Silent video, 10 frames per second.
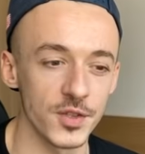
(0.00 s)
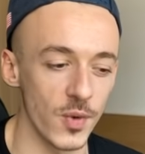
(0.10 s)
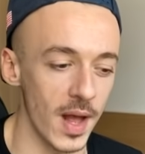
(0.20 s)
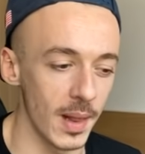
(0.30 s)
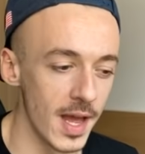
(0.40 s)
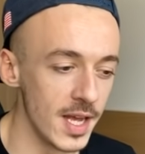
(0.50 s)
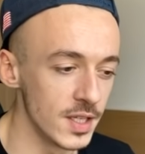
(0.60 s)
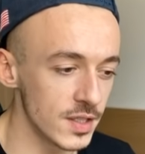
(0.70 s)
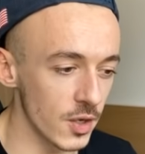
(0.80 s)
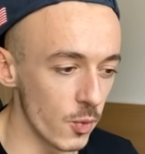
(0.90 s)
as well.
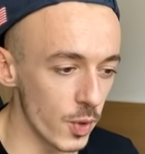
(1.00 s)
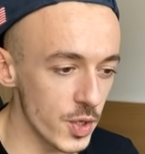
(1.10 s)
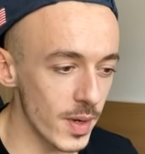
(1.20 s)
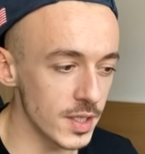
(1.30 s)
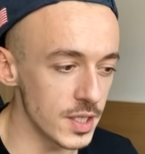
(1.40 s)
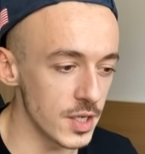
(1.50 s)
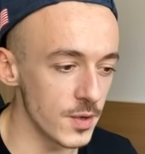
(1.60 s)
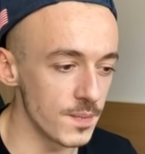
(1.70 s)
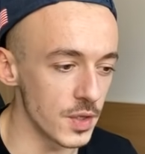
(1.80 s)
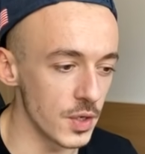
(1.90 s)
So what you want to
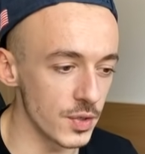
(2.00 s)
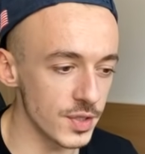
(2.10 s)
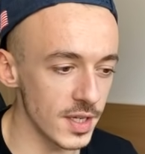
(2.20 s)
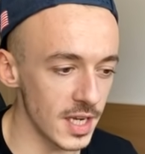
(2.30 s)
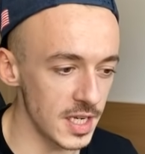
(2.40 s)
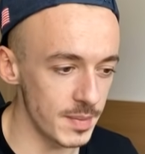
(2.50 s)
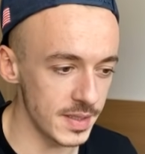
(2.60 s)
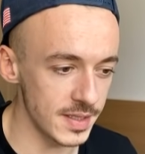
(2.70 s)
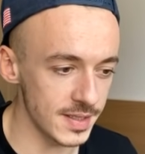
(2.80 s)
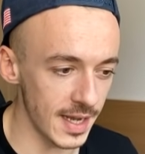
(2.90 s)
do, go to the
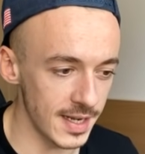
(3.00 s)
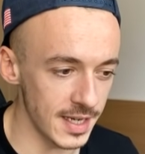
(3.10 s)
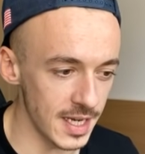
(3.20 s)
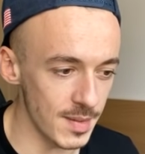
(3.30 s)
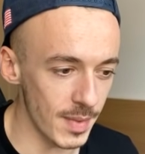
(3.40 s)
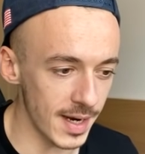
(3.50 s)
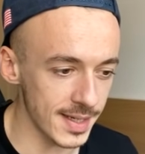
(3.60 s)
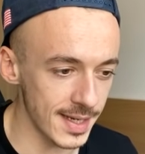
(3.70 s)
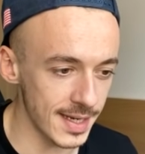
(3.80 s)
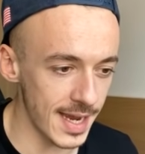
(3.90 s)
e-business and
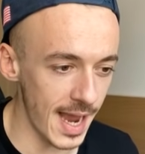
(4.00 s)
e-marketing